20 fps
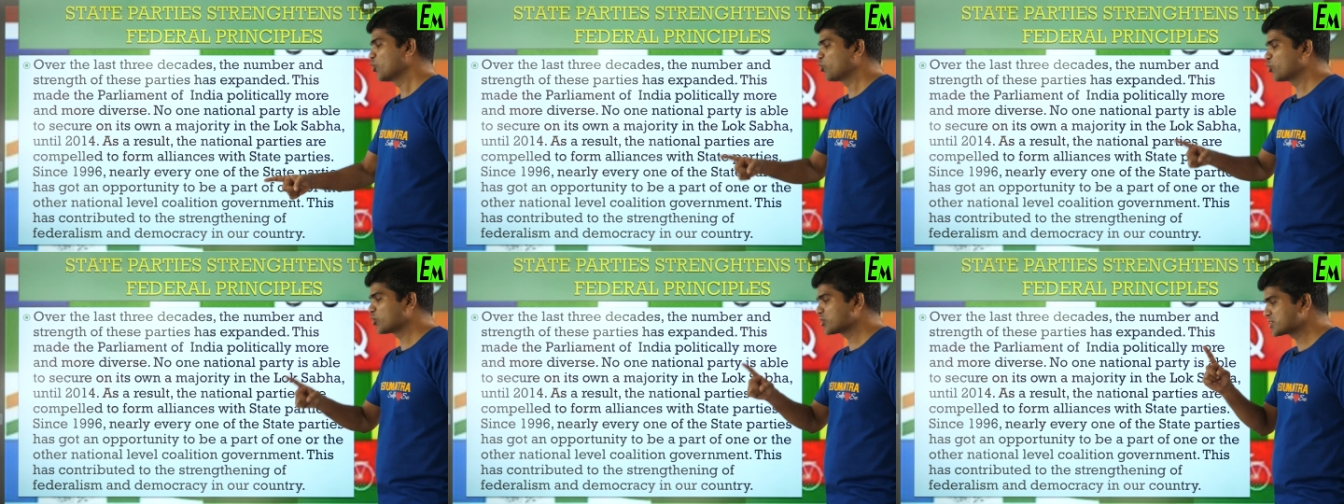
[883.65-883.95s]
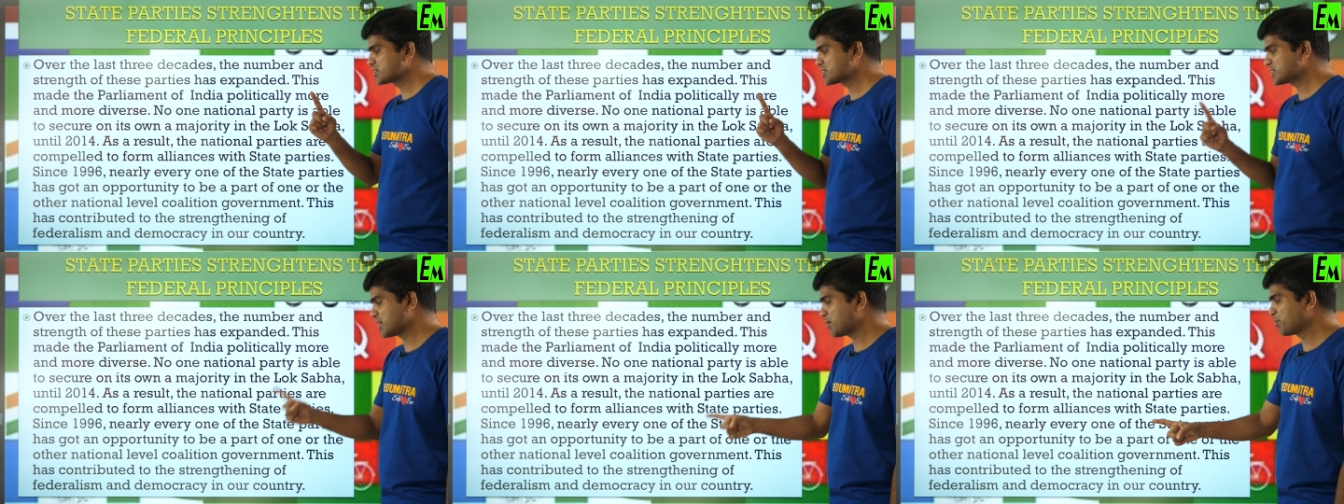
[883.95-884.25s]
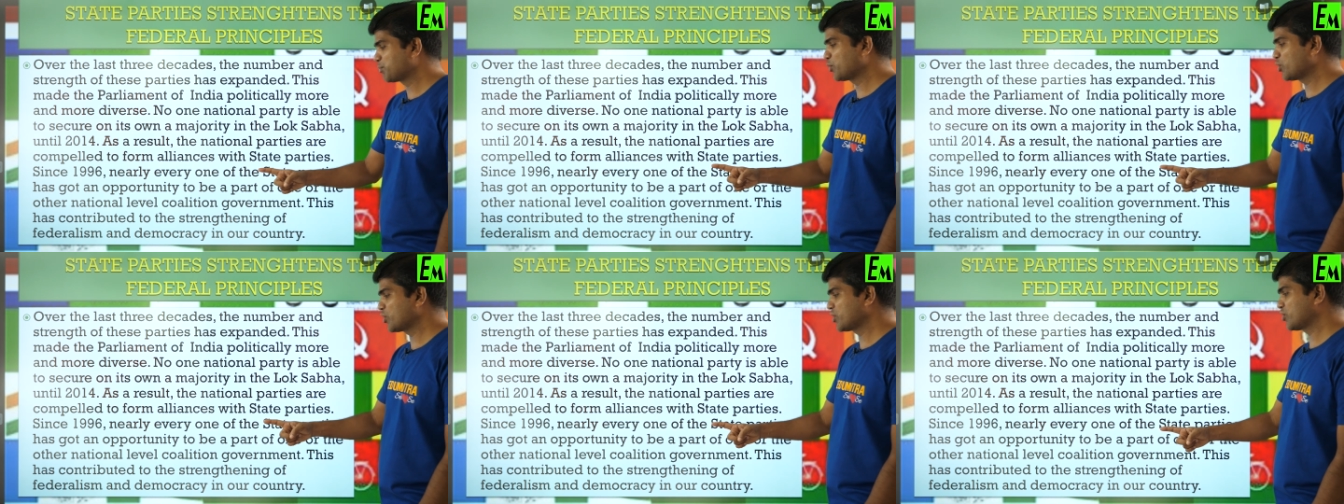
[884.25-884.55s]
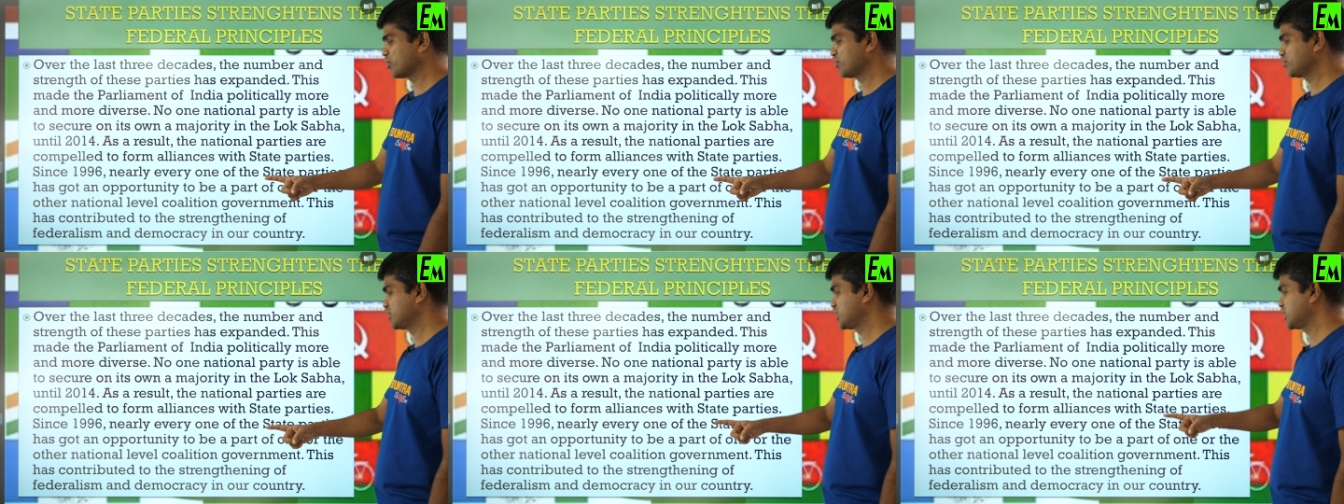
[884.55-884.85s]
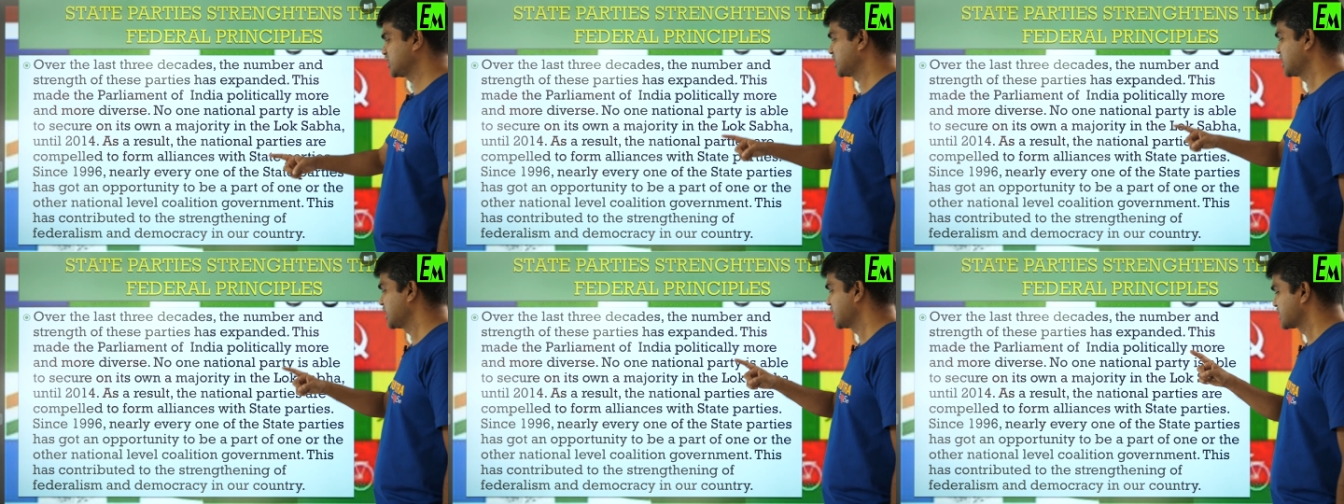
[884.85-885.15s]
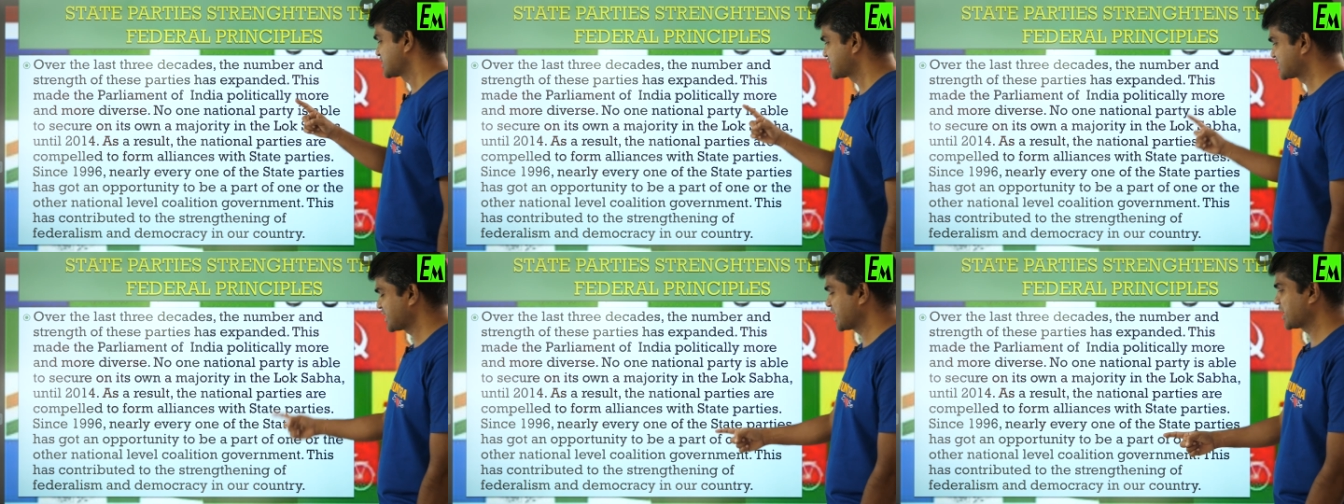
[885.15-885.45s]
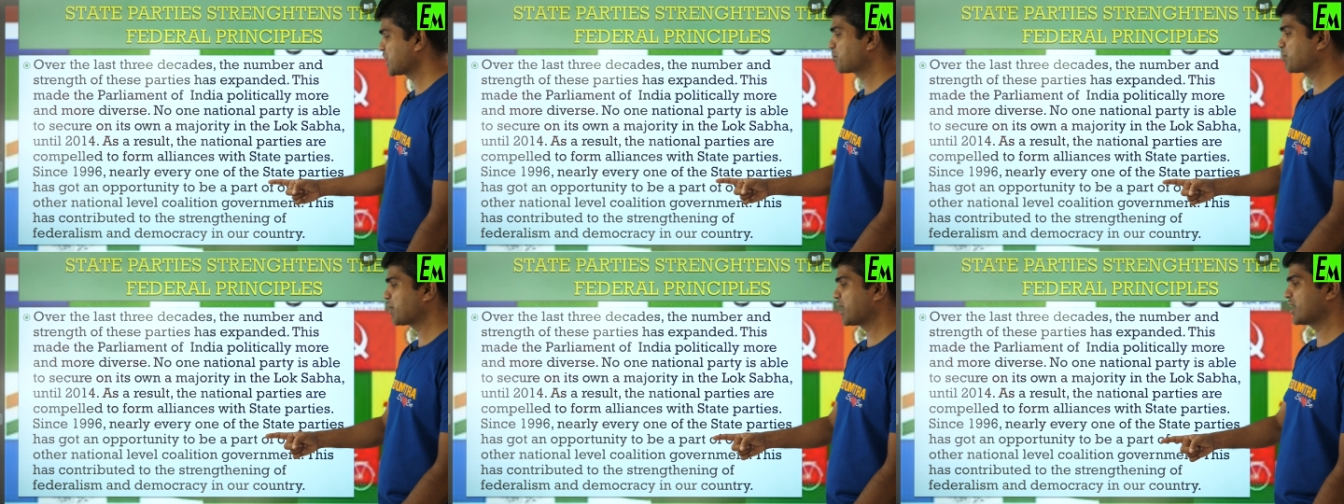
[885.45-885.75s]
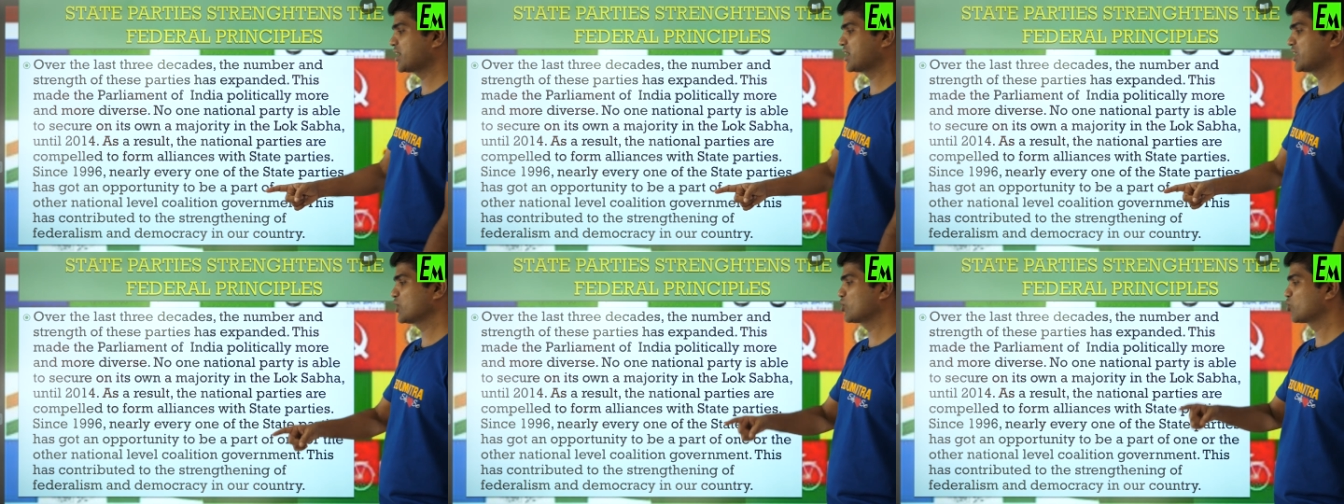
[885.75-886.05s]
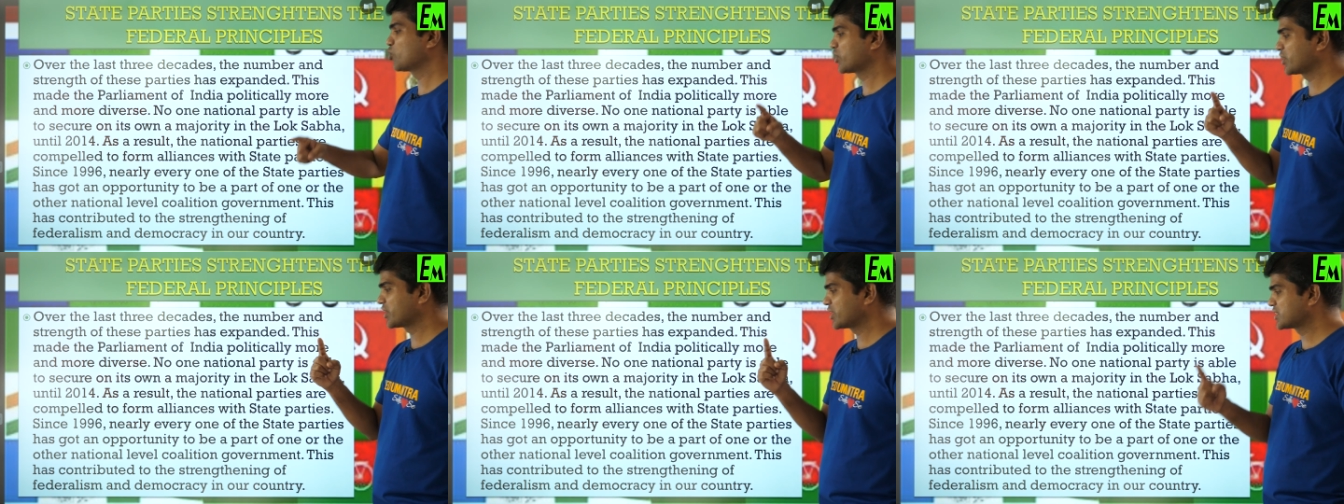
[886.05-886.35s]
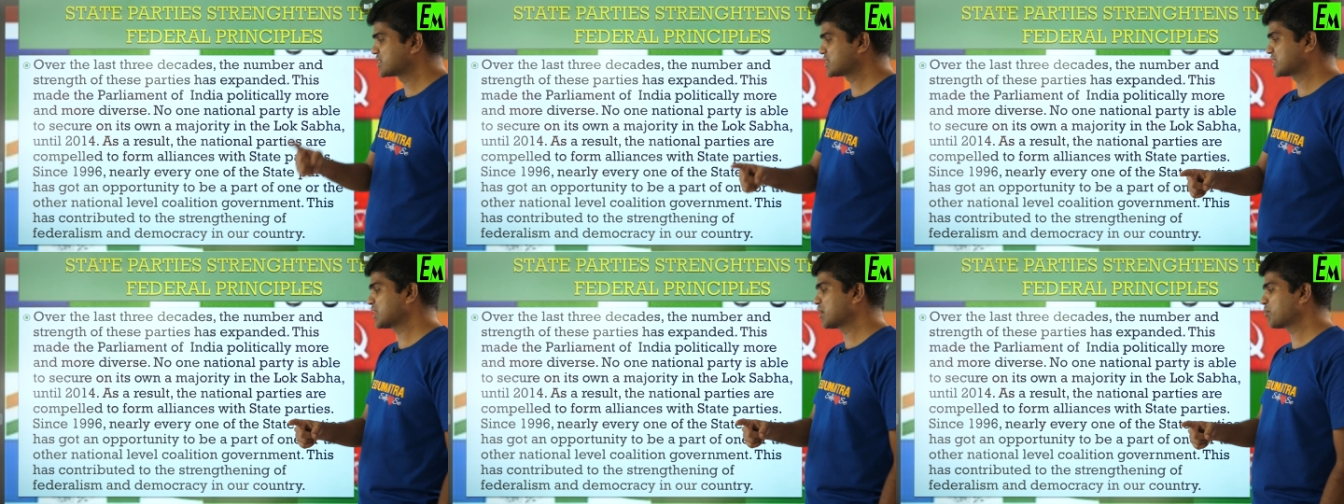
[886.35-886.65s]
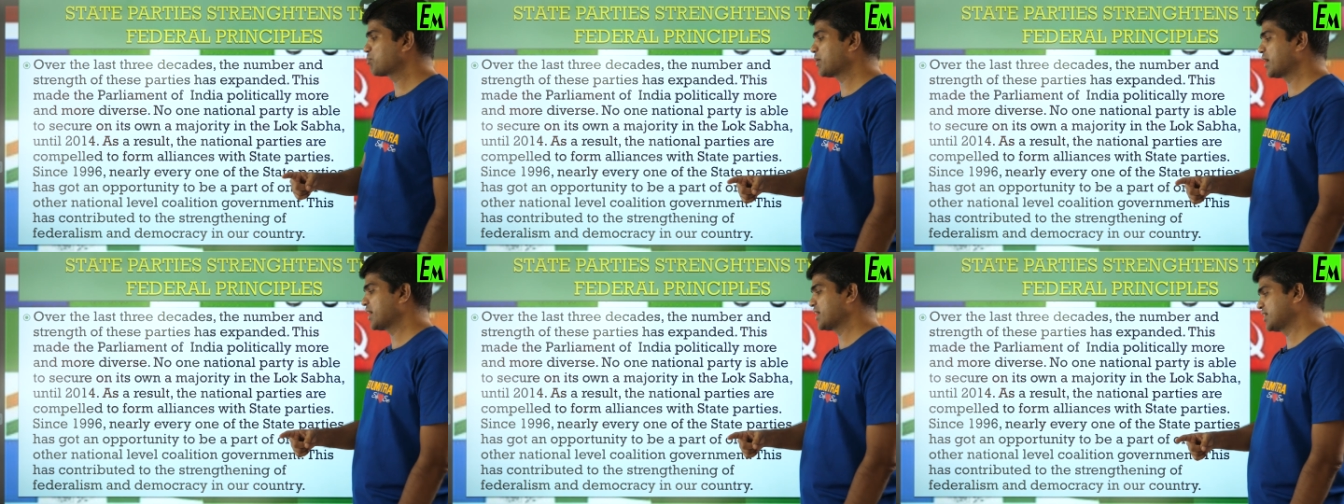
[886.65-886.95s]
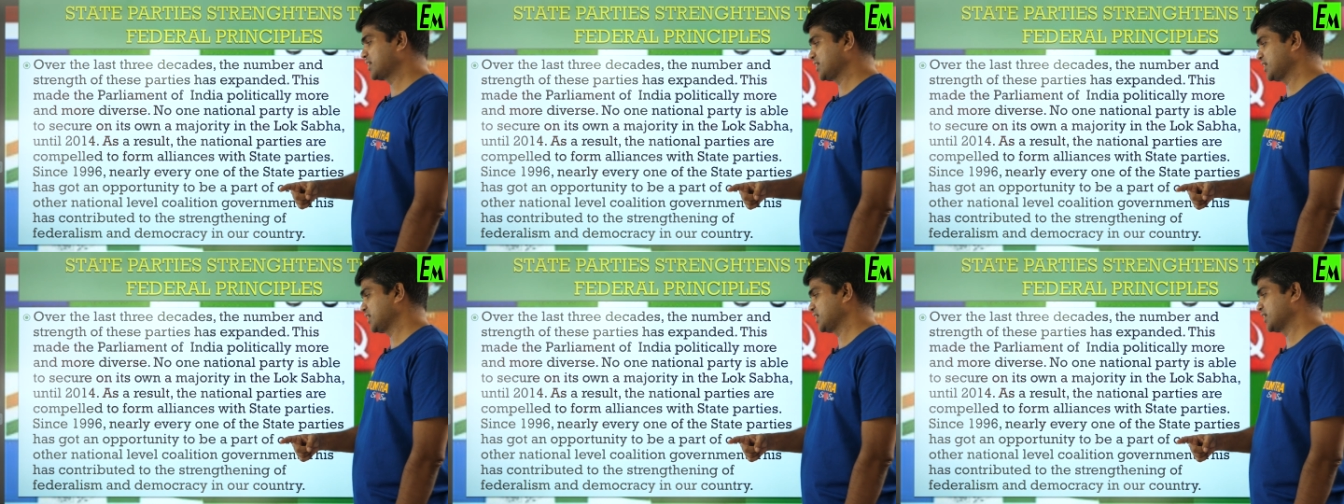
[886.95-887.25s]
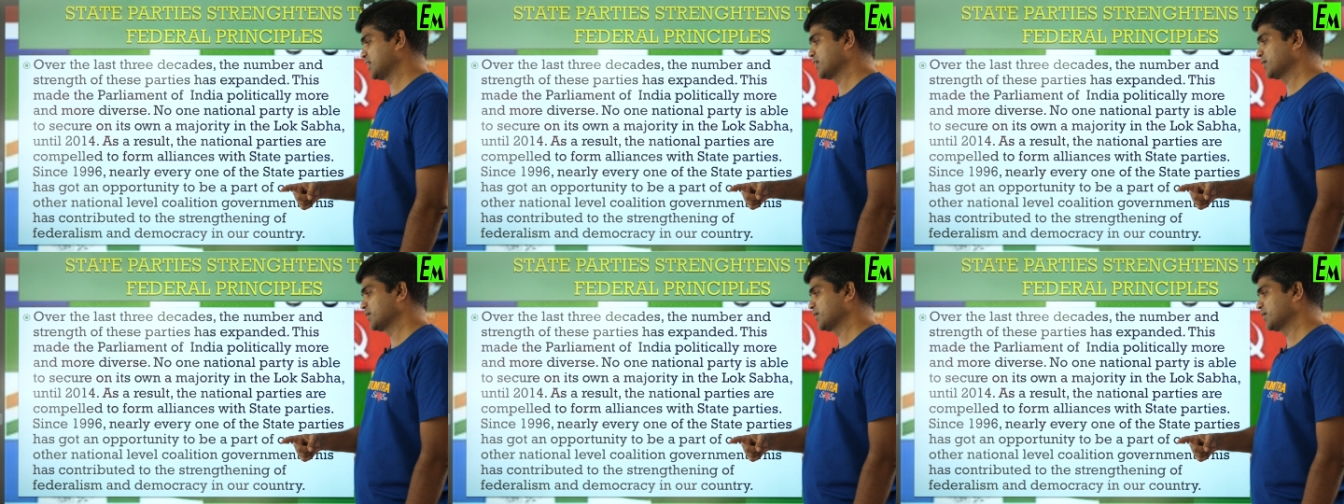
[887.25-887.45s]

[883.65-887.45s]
or support of the state party or regional party